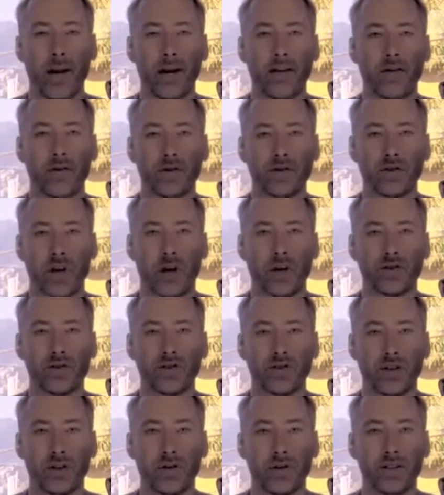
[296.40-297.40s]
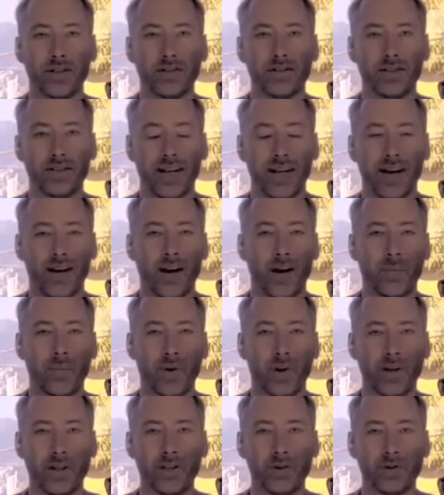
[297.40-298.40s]
many of those arts degrees are
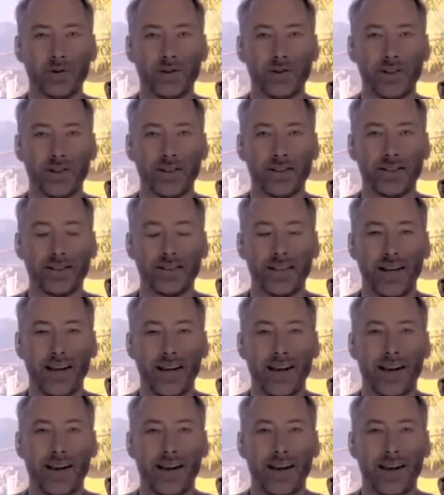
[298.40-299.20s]
pretty useless.